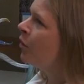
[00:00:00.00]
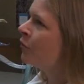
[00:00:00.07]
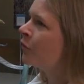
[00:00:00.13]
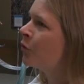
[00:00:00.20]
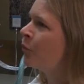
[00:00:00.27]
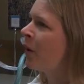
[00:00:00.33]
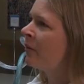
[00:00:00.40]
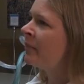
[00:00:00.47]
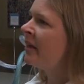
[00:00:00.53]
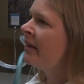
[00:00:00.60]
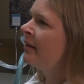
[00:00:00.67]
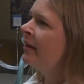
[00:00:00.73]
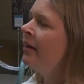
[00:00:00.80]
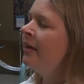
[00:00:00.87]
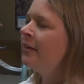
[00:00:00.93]

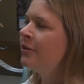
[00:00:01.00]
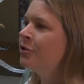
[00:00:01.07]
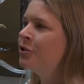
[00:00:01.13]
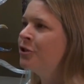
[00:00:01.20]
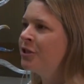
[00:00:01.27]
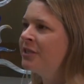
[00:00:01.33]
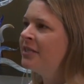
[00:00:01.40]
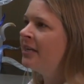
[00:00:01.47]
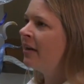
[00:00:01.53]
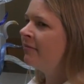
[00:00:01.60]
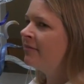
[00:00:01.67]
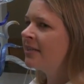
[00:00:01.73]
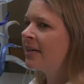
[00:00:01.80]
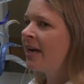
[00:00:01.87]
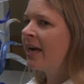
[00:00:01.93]
overwhelming. There's just enough
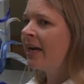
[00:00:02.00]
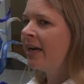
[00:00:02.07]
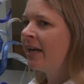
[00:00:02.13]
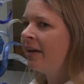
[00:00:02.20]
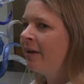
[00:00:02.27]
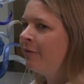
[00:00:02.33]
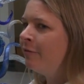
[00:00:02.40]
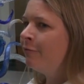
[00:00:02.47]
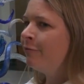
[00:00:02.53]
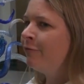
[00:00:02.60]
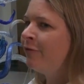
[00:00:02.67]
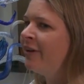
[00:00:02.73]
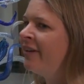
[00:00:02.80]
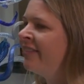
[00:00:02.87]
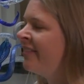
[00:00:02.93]
to kind of
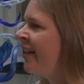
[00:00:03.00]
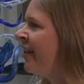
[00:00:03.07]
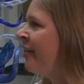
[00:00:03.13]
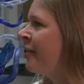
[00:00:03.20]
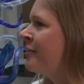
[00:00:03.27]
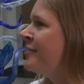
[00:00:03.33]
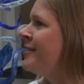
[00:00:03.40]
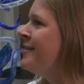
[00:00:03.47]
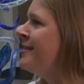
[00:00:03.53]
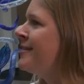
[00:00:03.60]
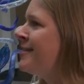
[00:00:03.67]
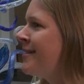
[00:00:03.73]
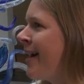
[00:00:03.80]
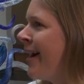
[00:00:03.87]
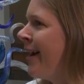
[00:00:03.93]
feed that artistic
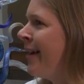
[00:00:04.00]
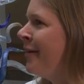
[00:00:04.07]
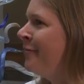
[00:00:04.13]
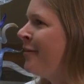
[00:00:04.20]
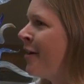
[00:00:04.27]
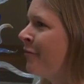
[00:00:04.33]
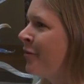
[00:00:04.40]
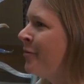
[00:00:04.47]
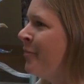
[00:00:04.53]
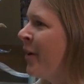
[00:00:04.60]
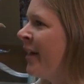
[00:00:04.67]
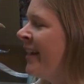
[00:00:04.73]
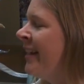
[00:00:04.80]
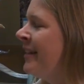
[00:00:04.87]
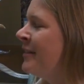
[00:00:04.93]
side of
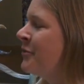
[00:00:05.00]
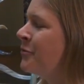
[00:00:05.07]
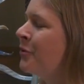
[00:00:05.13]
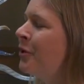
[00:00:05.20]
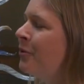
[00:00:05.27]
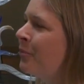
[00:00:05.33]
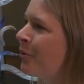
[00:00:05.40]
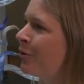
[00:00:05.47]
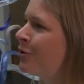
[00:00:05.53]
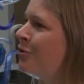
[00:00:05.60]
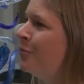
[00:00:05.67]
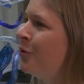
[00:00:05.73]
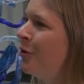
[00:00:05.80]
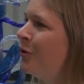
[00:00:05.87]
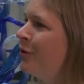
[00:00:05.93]
everybody, and it's really
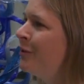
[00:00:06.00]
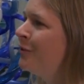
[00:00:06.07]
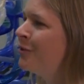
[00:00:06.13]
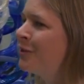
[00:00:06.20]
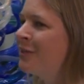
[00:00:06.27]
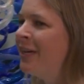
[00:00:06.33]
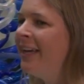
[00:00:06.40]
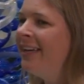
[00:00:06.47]
approachable and just